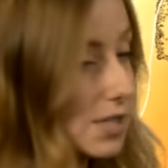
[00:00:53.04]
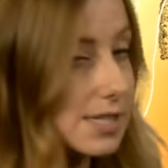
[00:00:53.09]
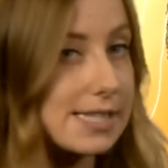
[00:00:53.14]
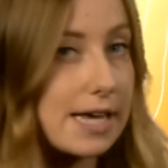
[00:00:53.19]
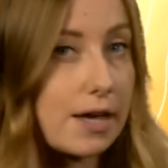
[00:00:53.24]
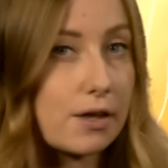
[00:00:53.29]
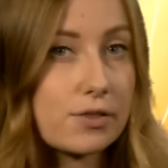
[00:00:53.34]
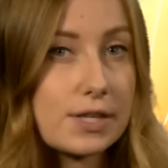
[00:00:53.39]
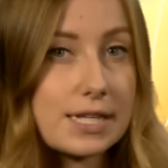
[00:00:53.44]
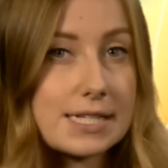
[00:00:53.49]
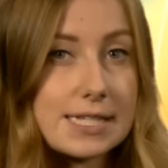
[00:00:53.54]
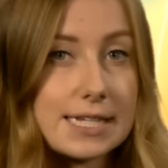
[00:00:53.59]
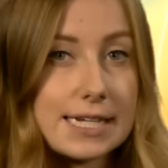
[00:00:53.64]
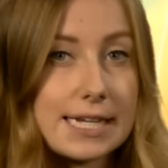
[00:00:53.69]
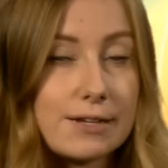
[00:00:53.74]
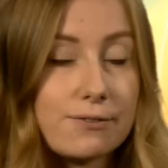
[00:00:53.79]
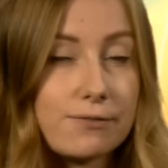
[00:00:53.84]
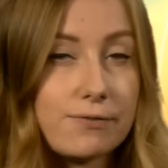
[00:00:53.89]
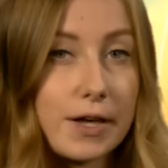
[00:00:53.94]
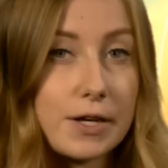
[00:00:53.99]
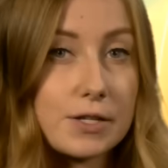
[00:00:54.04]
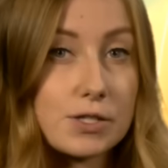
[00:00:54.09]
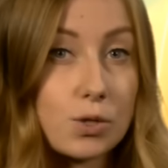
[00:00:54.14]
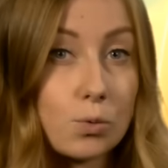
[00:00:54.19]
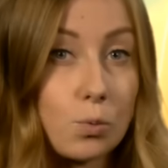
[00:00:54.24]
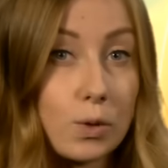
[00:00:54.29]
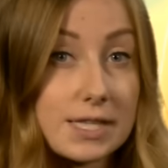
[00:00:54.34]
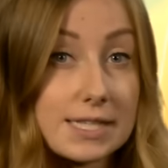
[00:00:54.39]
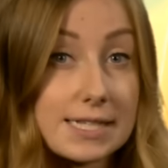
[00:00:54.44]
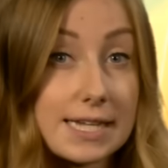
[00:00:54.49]
to southeasterly flow. So
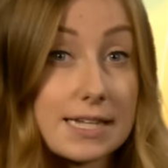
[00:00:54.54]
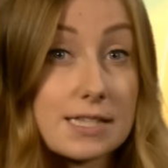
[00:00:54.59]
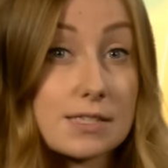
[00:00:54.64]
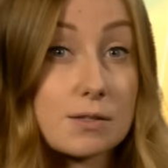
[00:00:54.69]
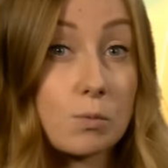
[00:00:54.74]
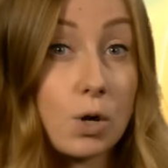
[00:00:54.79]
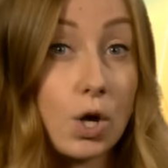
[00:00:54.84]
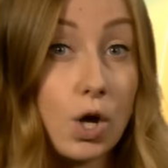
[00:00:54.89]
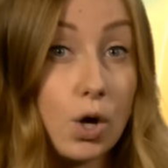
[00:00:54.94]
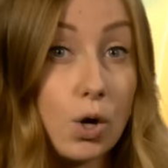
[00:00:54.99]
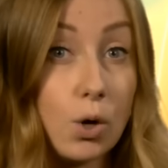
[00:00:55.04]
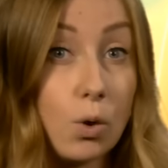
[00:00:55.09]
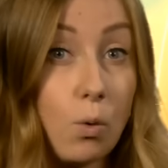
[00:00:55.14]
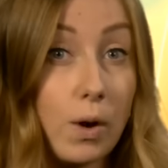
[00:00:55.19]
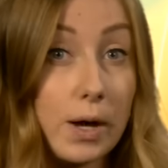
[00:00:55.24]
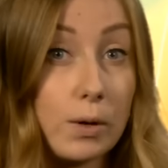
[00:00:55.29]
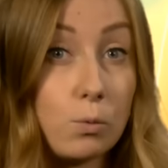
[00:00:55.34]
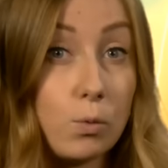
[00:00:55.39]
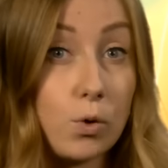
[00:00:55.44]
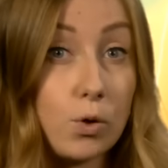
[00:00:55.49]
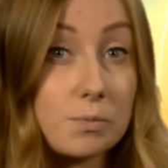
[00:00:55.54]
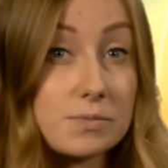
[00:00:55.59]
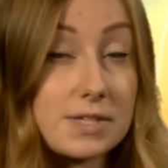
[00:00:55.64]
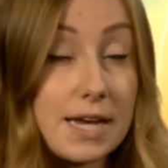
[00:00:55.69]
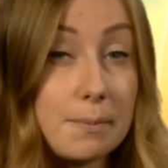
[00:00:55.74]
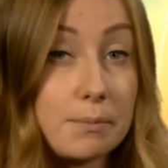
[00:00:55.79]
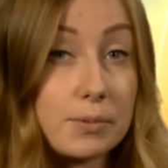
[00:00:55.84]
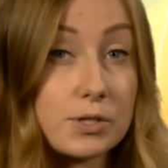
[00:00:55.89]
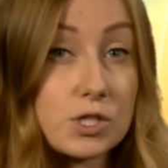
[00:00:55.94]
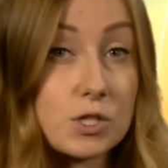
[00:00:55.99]
once again, some quite warm
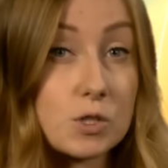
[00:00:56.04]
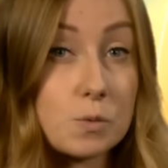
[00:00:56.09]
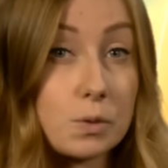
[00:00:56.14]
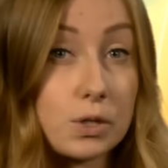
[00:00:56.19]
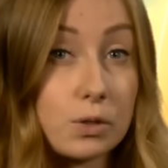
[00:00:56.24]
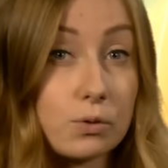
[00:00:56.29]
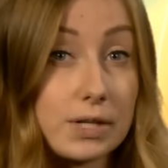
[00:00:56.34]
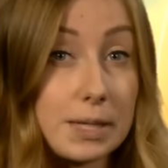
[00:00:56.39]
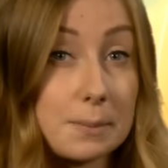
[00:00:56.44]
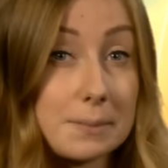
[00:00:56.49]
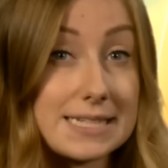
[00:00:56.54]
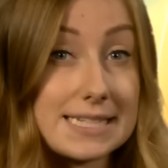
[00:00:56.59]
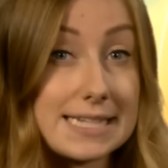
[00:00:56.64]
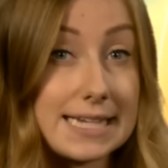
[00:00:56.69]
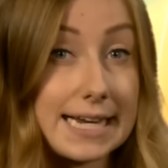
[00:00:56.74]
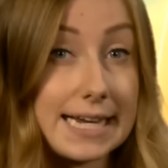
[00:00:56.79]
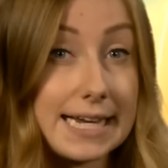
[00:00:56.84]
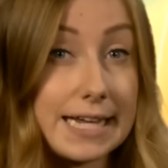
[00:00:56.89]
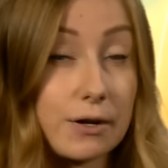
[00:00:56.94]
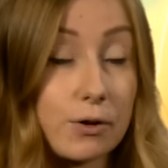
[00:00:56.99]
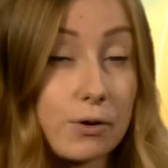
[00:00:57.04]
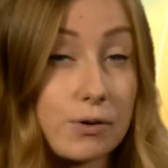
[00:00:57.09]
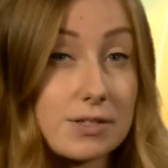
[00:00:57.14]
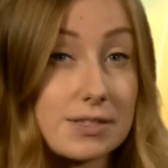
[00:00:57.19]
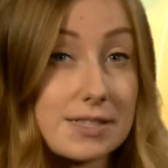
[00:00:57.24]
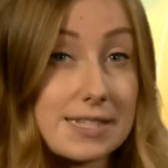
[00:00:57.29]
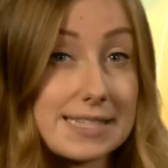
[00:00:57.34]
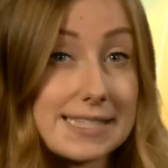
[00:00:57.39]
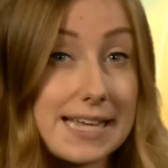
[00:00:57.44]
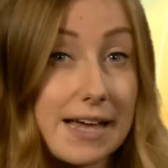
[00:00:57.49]
temperatures building, particularly across
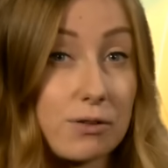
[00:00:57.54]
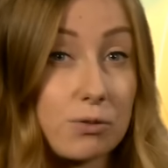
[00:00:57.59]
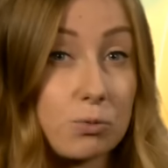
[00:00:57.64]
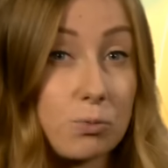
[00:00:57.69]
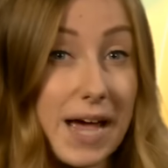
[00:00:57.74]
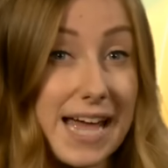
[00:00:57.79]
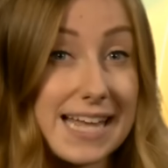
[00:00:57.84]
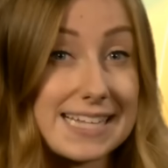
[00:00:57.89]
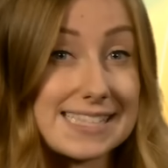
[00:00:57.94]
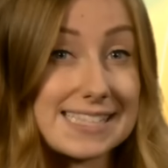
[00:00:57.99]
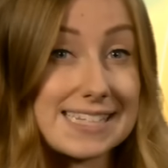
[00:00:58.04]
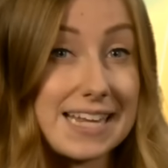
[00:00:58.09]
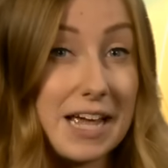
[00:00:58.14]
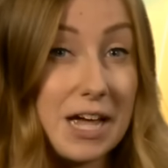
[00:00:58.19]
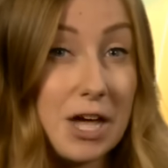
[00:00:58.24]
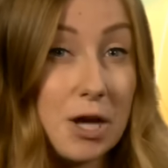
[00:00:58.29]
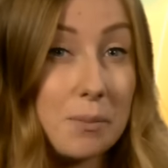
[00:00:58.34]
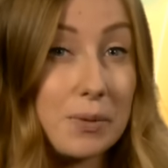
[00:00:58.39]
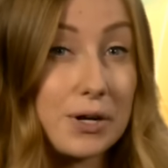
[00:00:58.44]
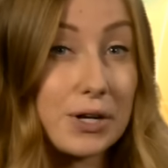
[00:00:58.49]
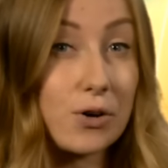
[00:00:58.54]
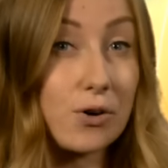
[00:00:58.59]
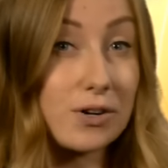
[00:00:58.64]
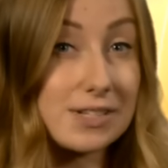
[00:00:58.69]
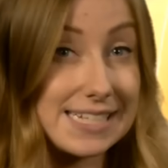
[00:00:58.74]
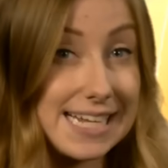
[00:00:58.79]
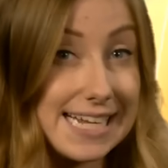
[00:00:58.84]
the southwest, but across